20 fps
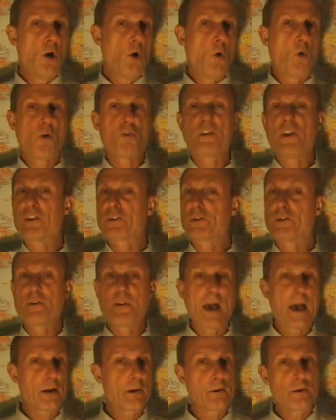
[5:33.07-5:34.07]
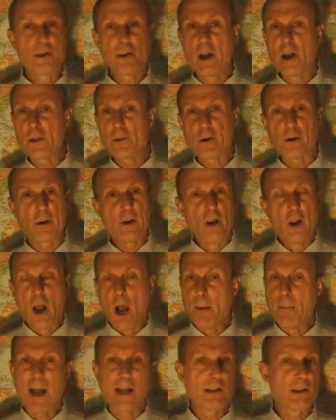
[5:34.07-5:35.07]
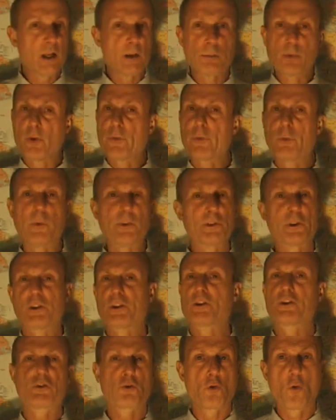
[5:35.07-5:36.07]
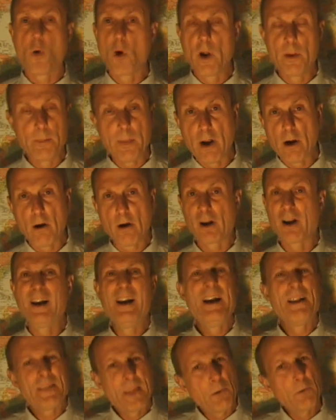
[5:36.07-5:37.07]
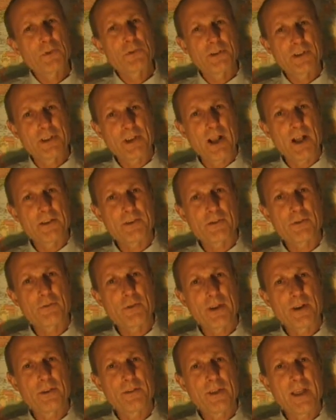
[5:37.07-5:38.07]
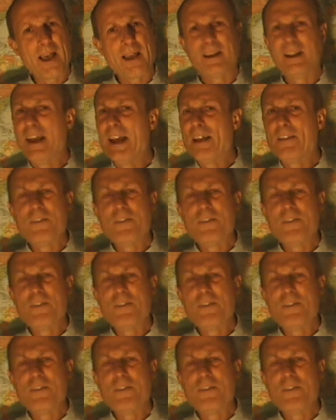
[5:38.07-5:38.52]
or this or that or the other about liberals wanting to destroy America. They want you to concentrate on that.